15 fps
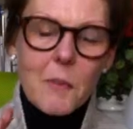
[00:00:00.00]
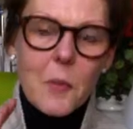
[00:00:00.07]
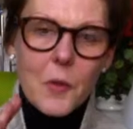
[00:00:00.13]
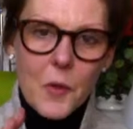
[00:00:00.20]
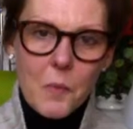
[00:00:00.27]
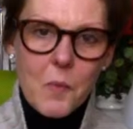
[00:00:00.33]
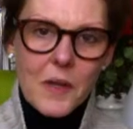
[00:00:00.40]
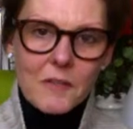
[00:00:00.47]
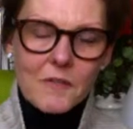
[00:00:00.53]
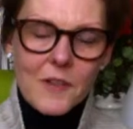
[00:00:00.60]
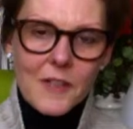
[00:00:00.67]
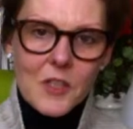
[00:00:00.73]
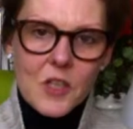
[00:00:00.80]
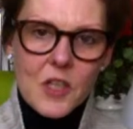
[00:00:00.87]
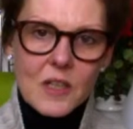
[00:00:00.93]
more than one
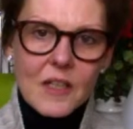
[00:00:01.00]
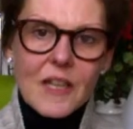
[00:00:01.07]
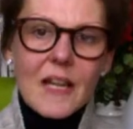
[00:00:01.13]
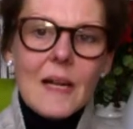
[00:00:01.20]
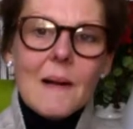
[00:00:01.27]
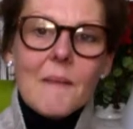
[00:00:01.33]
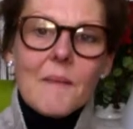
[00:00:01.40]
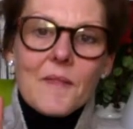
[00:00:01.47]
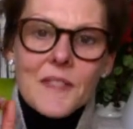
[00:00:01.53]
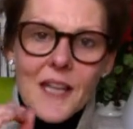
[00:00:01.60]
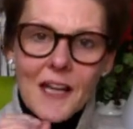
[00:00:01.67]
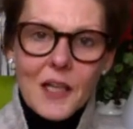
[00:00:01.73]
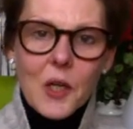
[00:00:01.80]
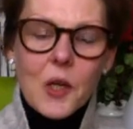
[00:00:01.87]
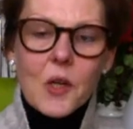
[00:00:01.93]
function.
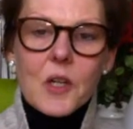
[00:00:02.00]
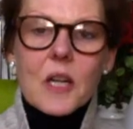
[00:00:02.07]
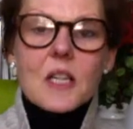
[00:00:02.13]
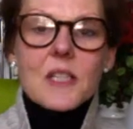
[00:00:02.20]
Dialogue.